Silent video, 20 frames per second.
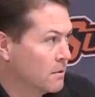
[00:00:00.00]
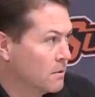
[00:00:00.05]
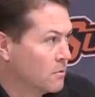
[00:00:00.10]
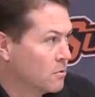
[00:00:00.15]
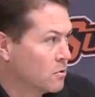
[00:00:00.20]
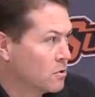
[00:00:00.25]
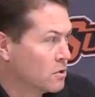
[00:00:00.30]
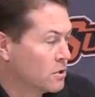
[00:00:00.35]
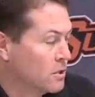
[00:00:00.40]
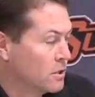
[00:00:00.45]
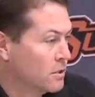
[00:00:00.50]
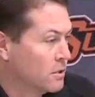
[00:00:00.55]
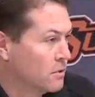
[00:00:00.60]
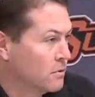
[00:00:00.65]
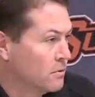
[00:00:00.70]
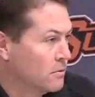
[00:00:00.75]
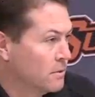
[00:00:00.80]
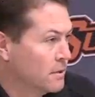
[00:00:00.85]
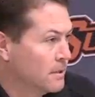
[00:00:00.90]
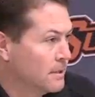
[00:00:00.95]
we're
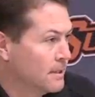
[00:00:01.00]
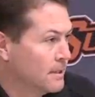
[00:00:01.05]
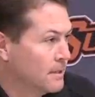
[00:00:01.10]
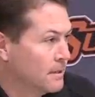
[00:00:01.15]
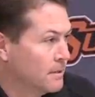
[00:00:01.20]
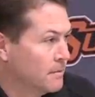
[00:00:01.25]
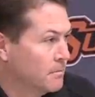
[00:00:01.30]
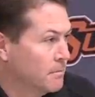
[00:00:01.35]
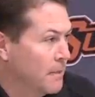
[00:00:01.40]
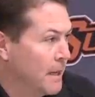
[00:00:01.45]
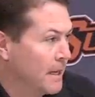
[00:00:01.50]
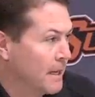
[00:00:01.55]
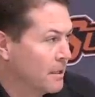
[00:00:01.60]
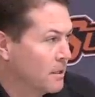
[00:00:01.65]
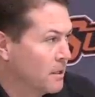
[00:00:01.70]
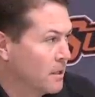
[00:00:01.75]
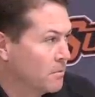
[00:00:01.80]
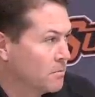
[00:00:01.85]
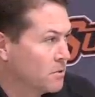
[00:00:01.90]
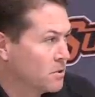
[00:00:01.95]
still
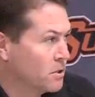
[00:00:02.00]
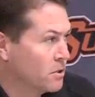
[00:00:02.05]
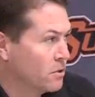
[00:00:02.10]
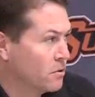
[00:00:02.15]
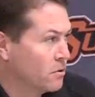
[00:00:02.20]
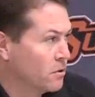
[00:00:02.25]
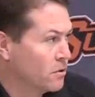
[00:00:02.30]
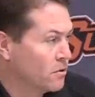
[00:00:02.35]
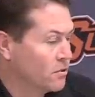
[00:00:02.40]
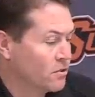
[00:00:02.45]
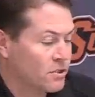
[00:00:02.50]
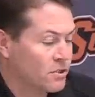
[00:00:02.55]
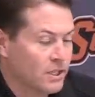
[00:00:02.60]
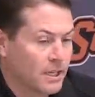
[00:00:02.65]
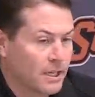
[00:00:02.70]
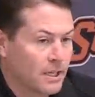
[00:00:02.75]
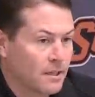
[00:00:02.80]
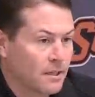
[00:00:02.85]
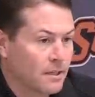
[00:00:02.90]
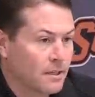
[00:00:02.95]
banged up, still a little
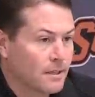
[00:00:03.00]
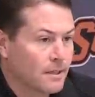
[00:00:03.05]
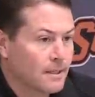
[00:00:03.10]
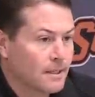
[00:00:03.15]
sick.